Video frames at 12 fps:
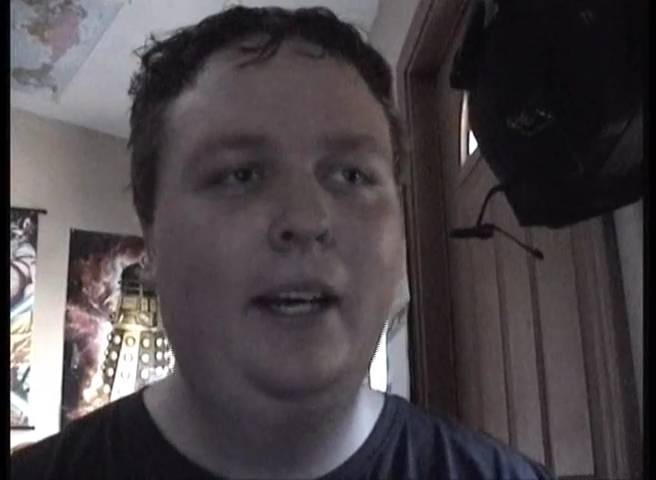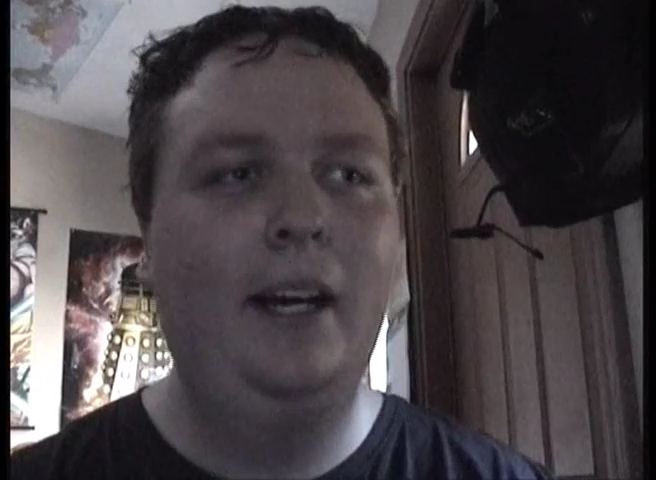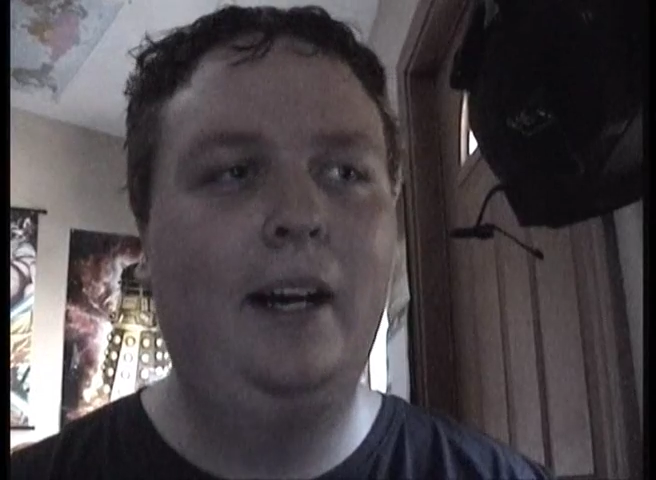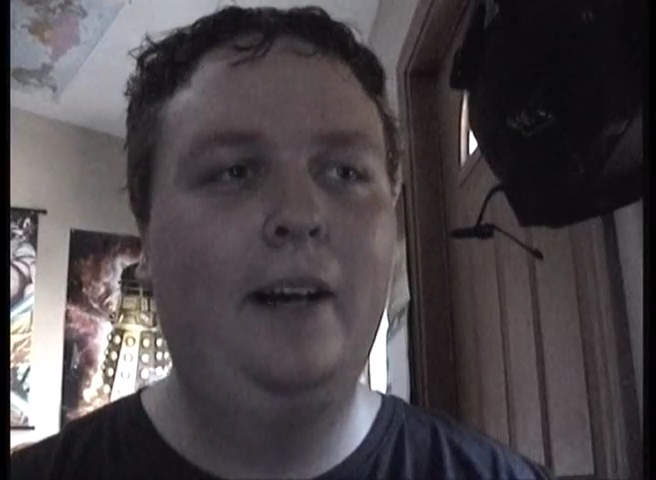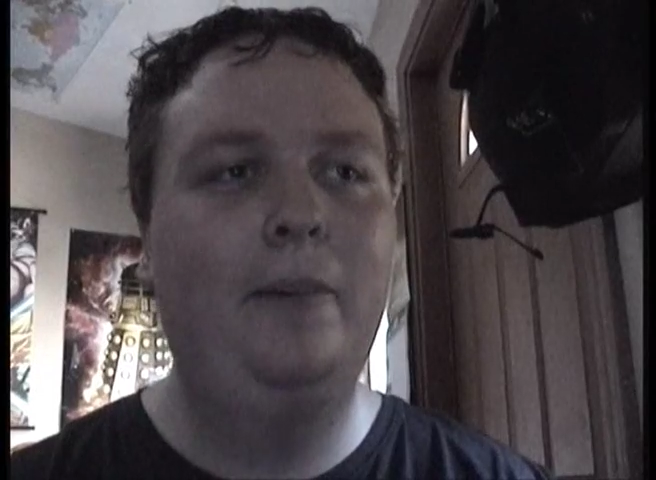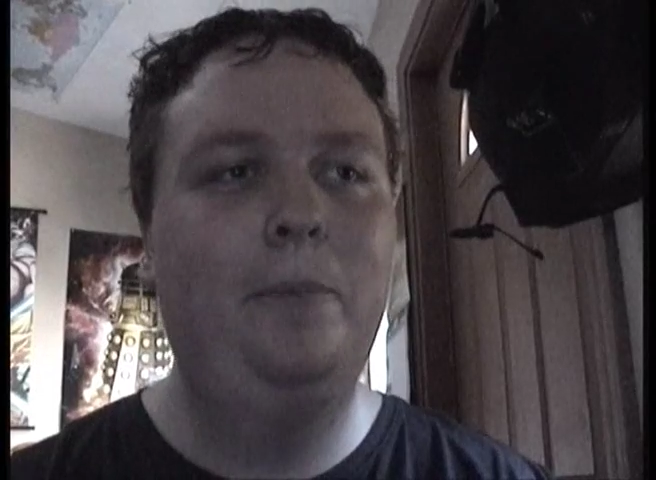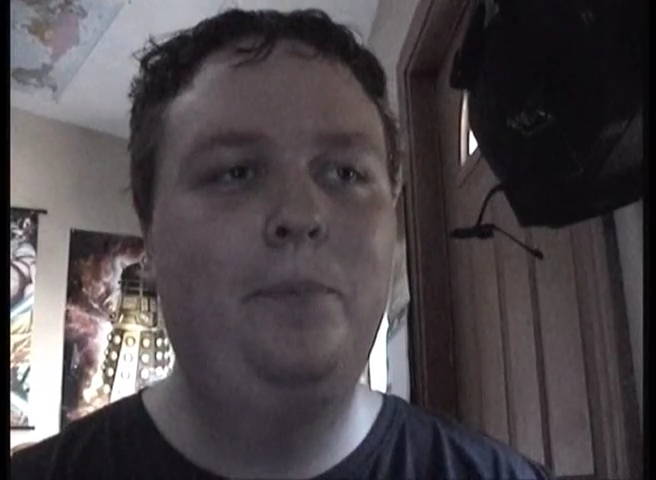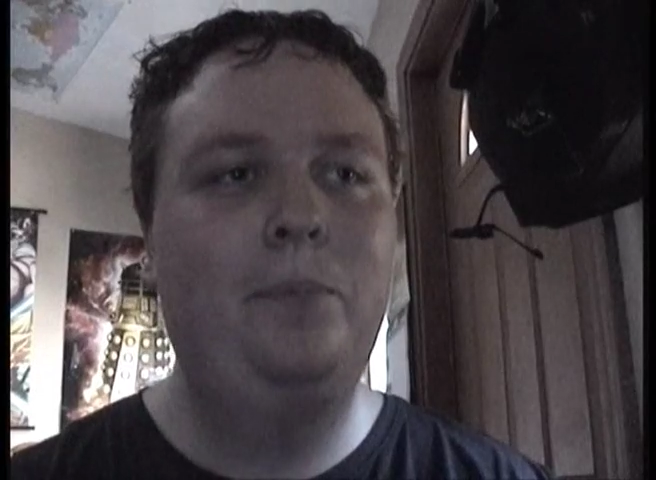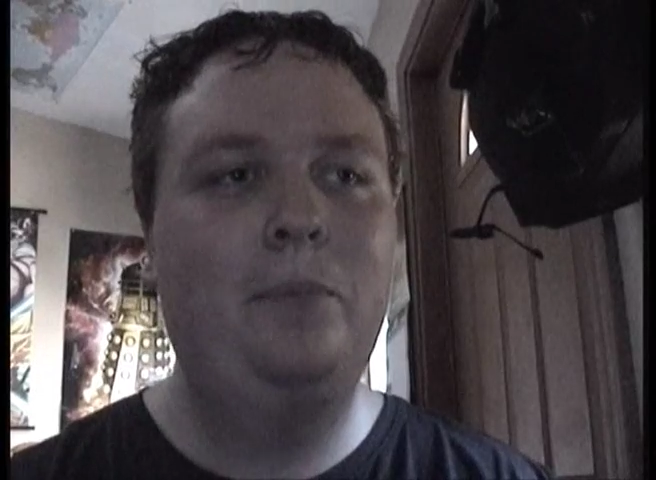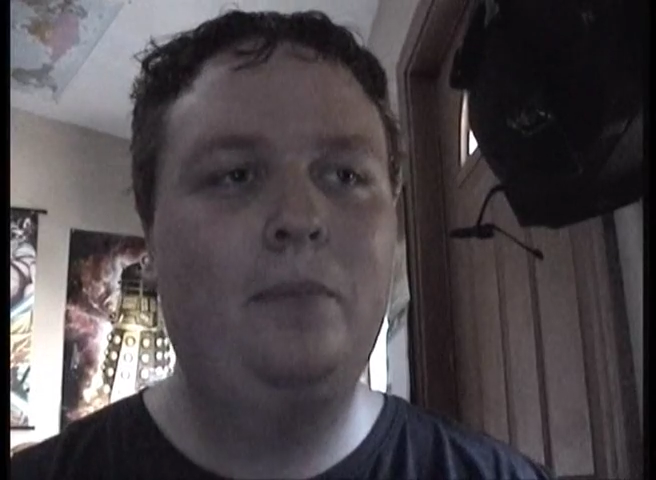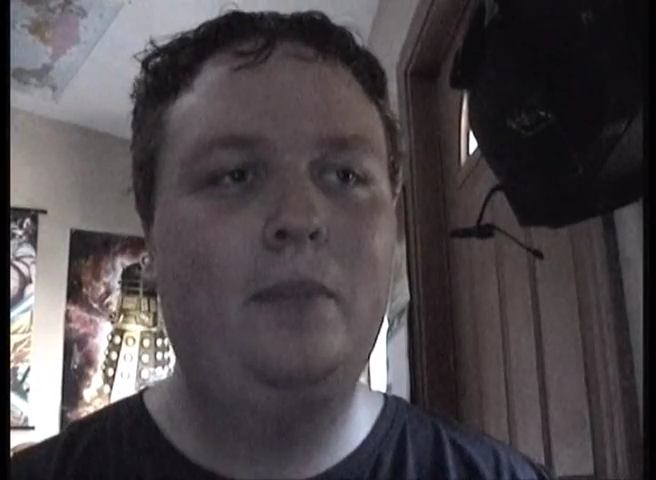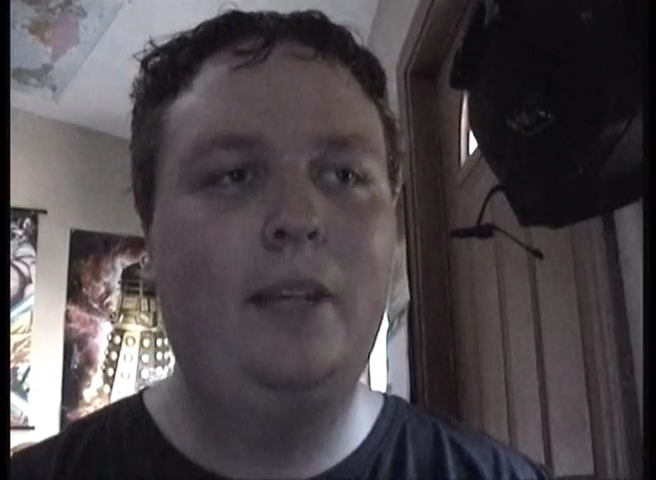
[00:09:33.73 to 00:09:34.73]
And
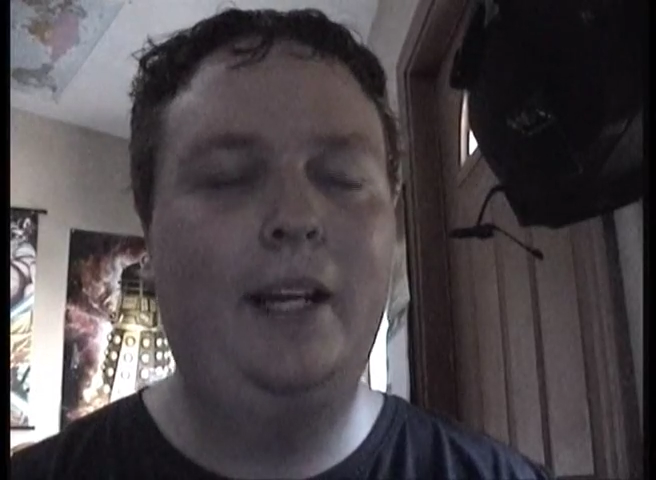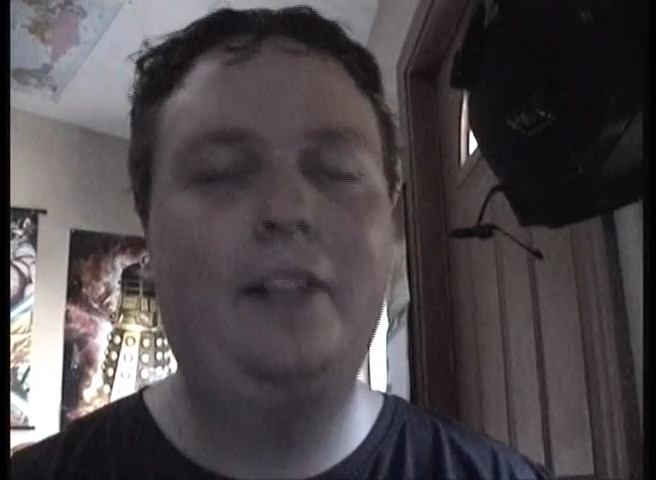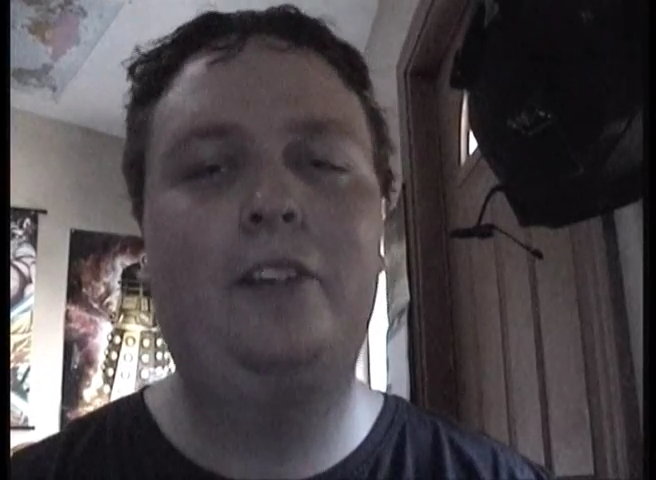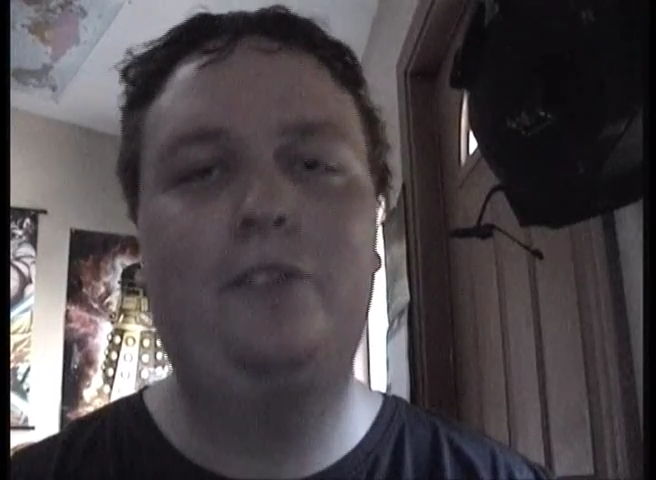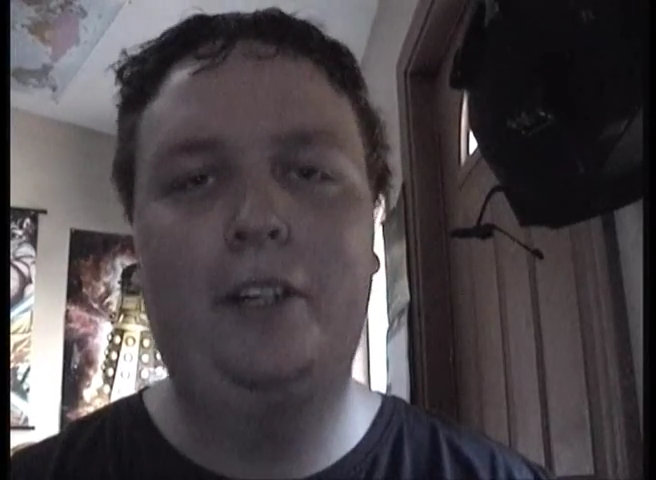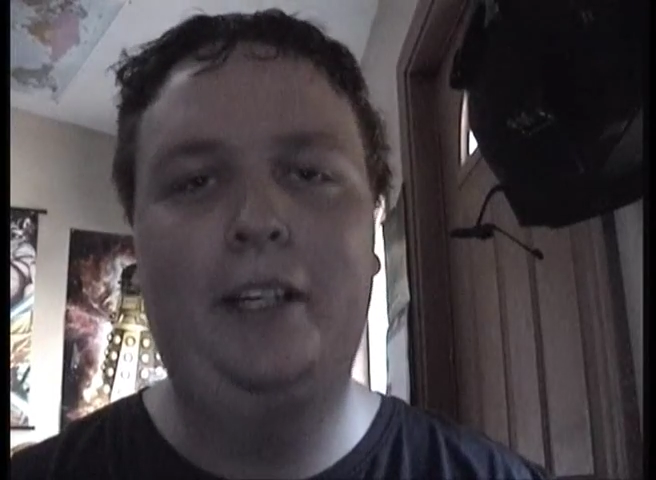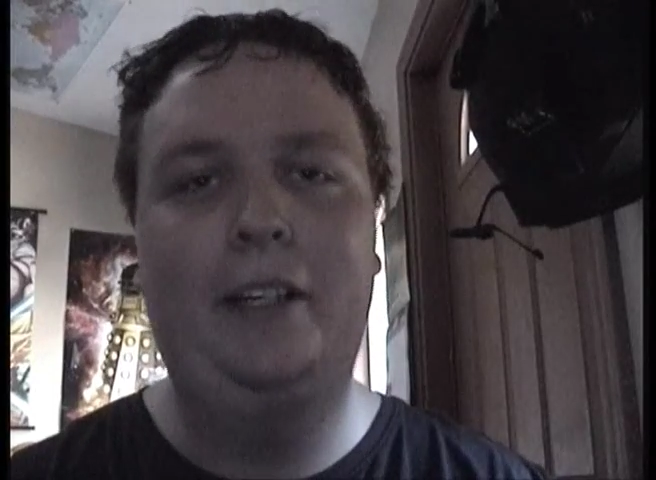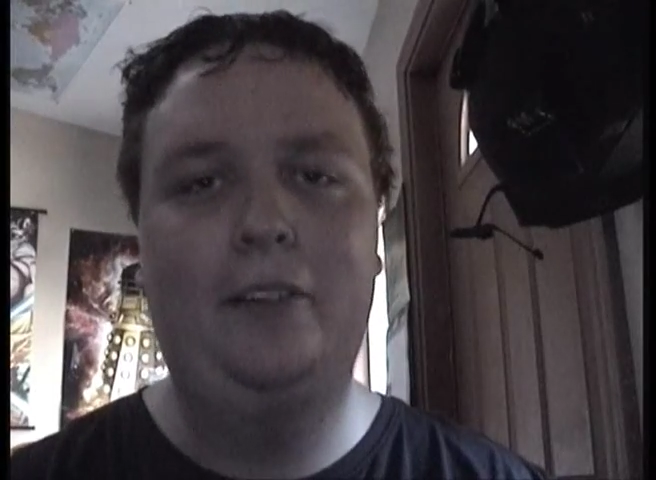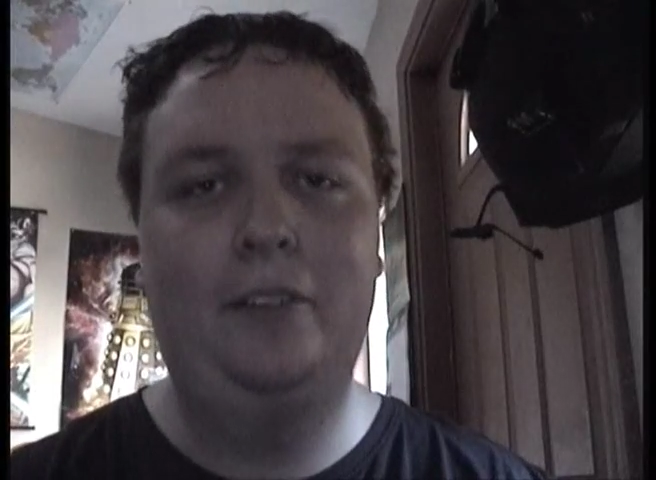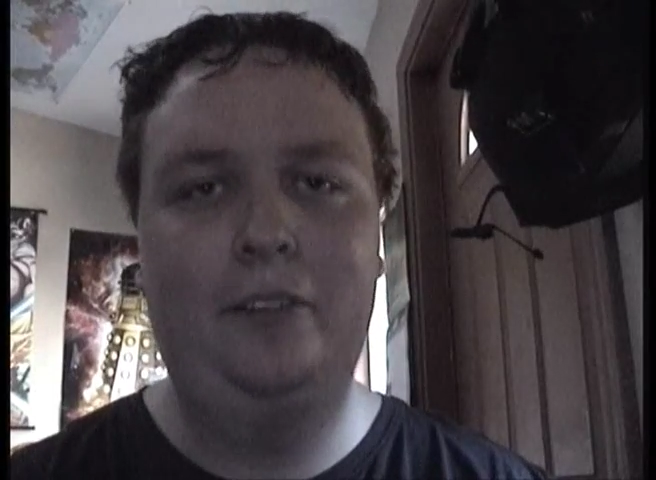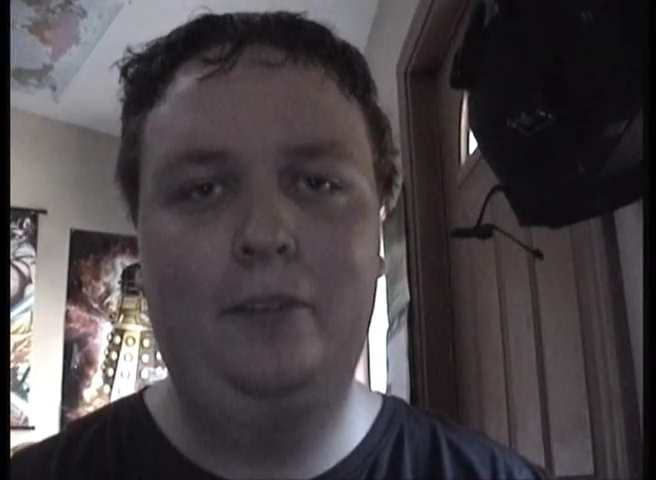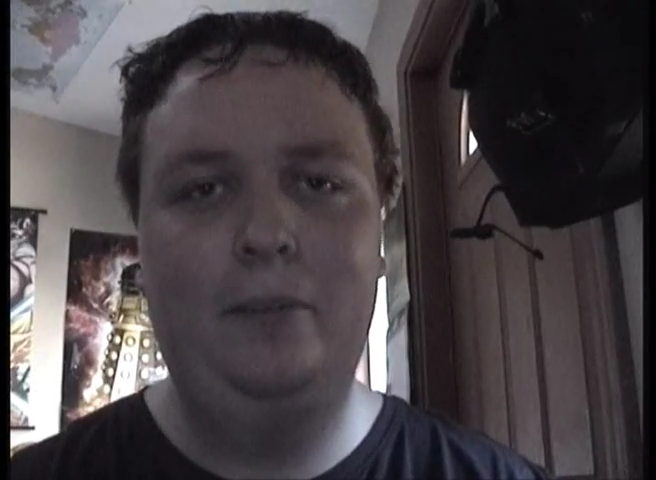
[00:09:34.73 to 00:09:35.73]
it's just funny
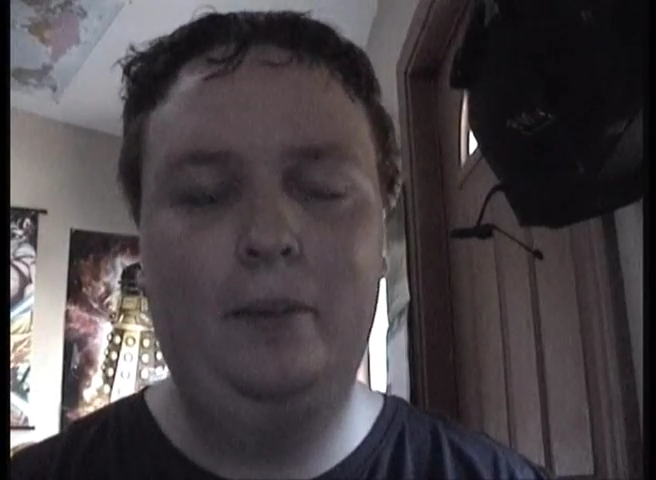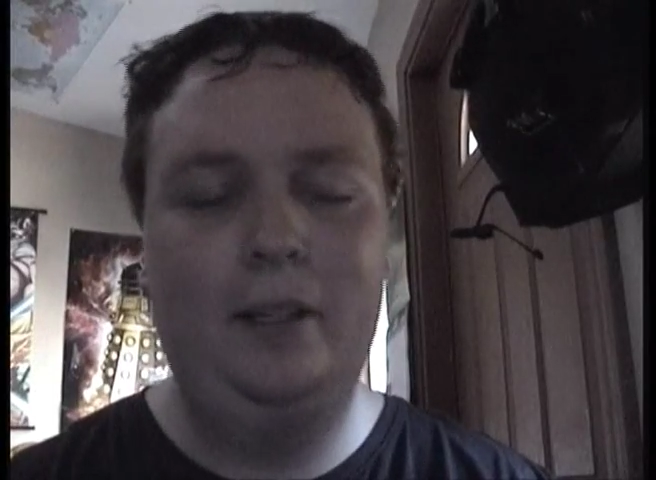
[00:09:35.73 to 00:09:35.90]
because,